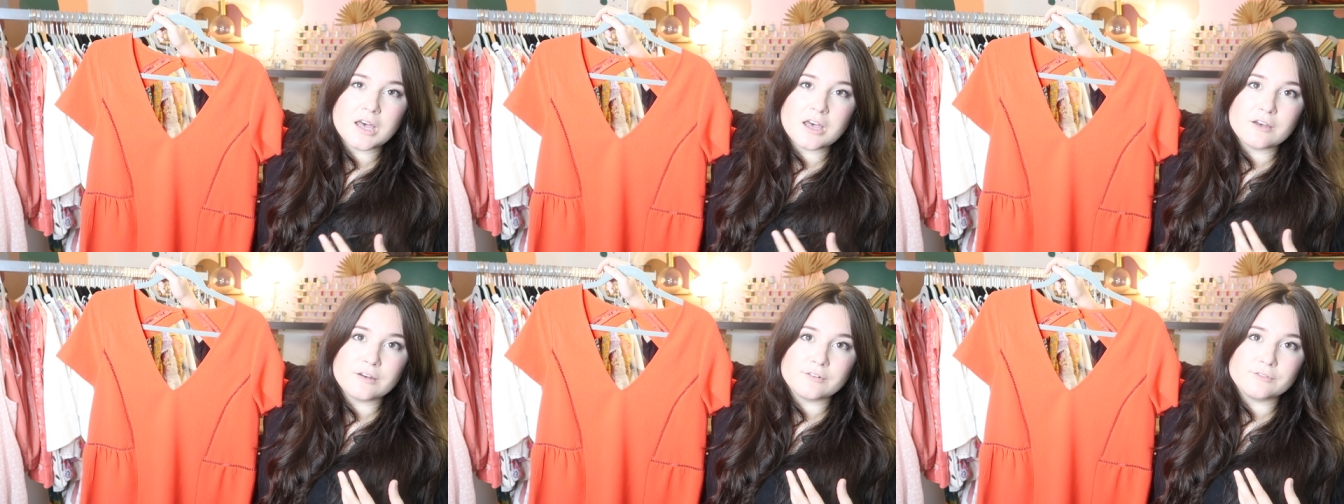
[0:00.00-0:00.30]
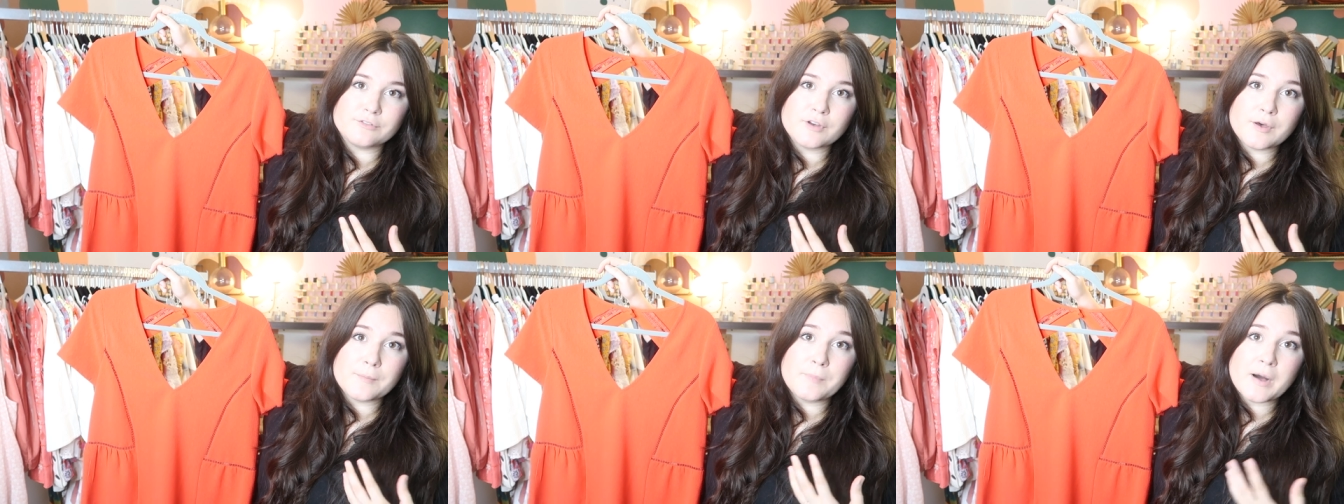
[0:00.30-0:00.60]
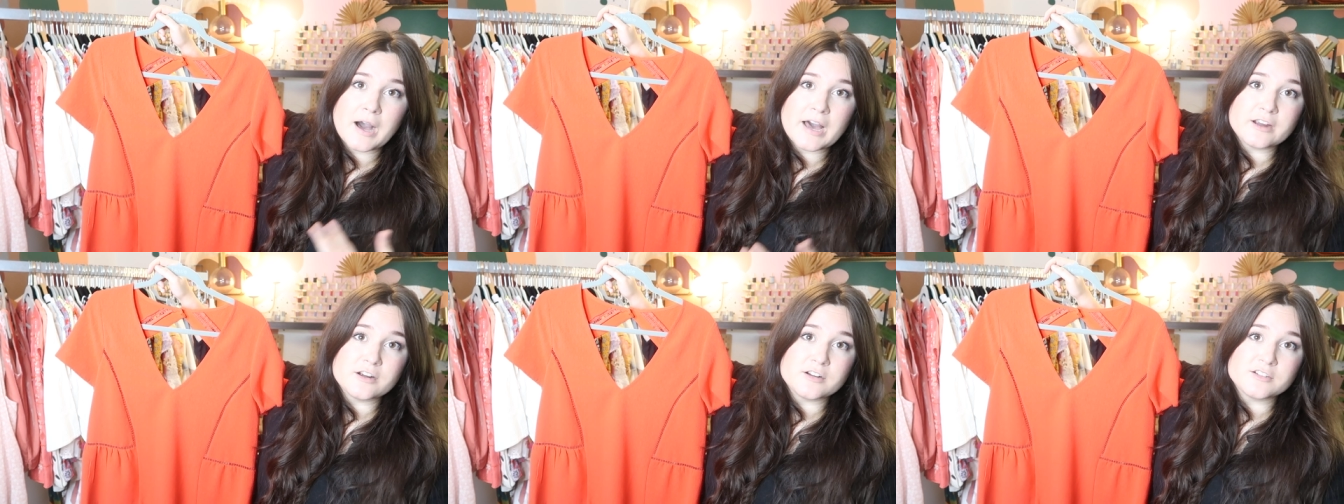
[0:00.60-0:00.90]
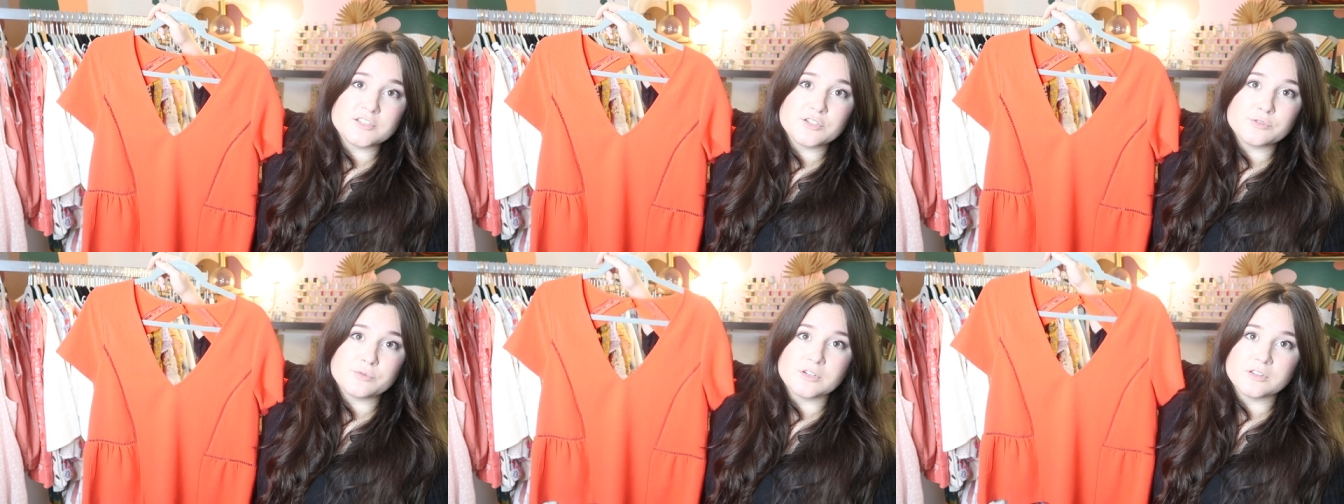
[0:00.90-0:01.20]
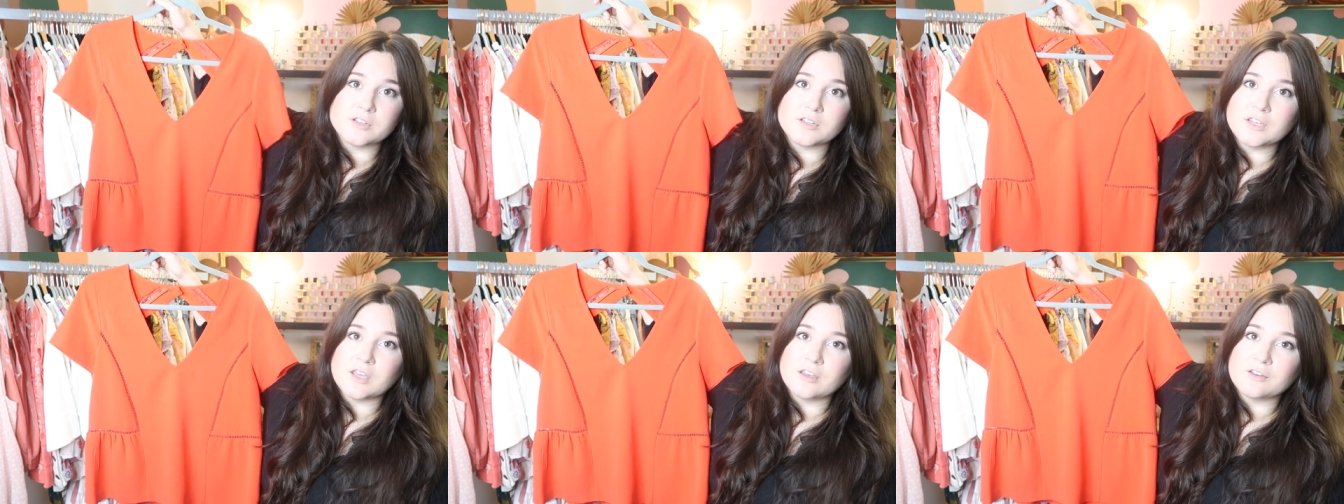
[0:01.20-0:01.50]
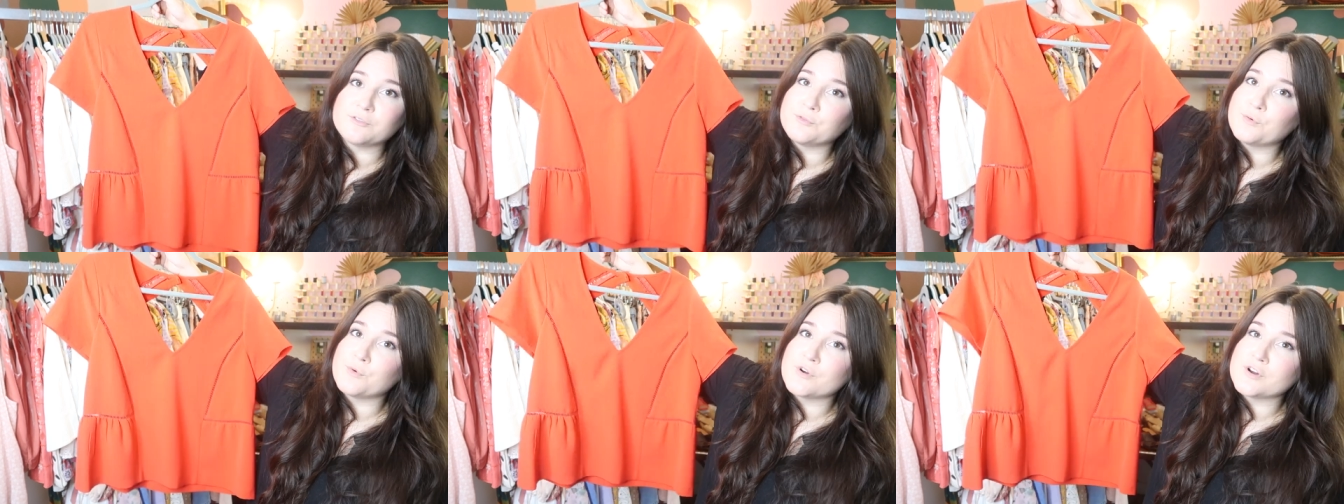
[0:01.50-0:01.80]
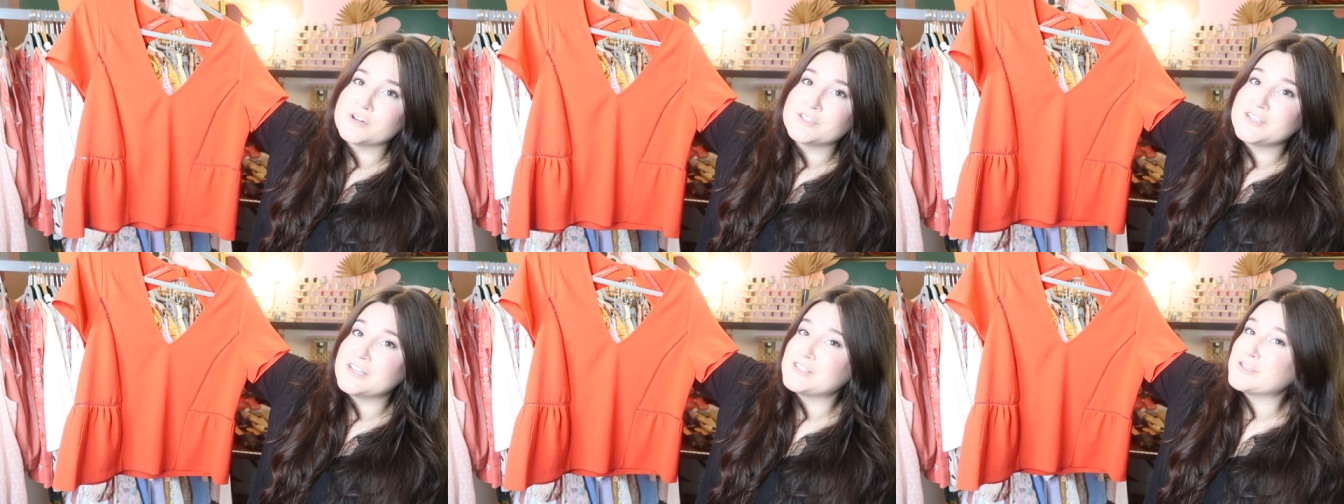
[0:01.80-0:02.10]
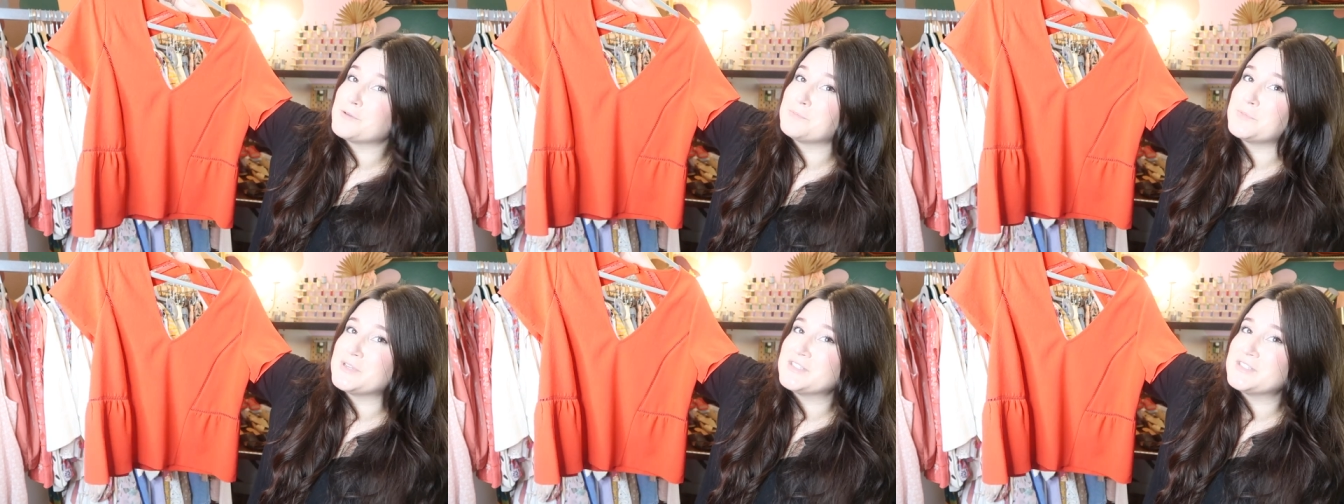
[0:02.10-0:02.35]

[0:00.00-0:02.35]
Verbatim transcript: of buyers who are looking for Sézane